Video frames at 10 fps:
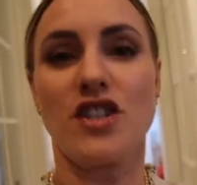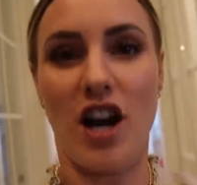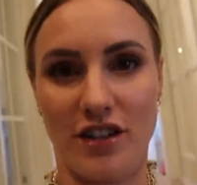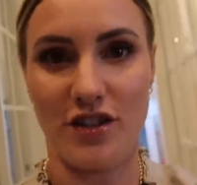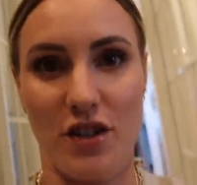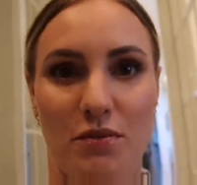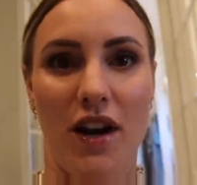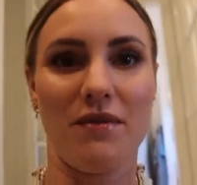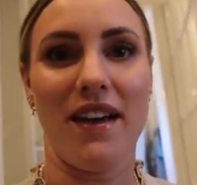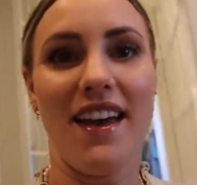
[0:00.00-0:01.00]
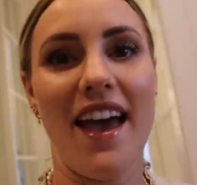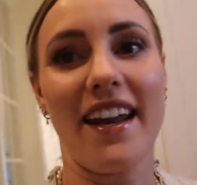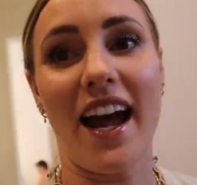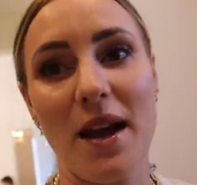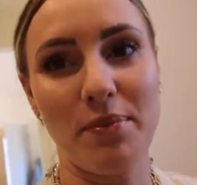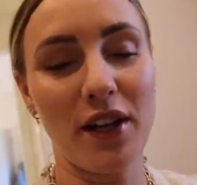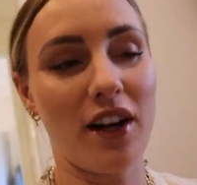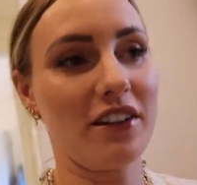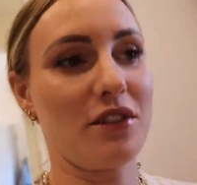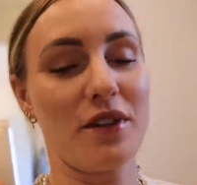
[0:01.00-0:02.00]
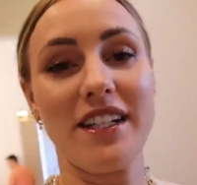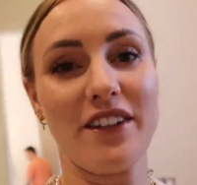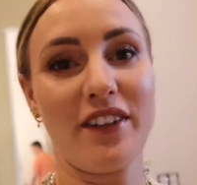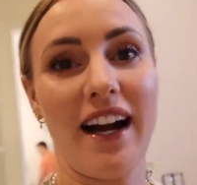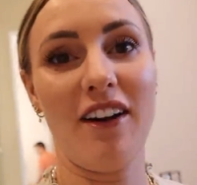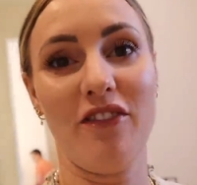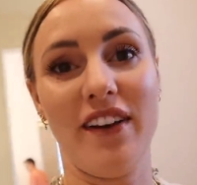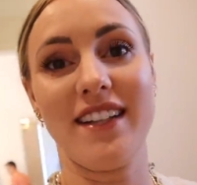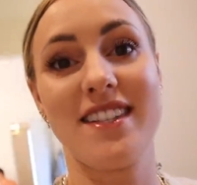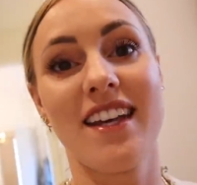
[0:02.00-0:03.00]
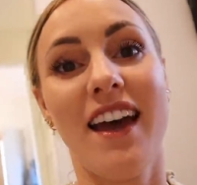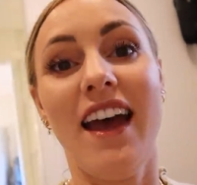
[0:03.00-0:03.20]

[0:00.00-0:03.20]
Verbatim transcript: doctor's appointment and I put on three different outfits.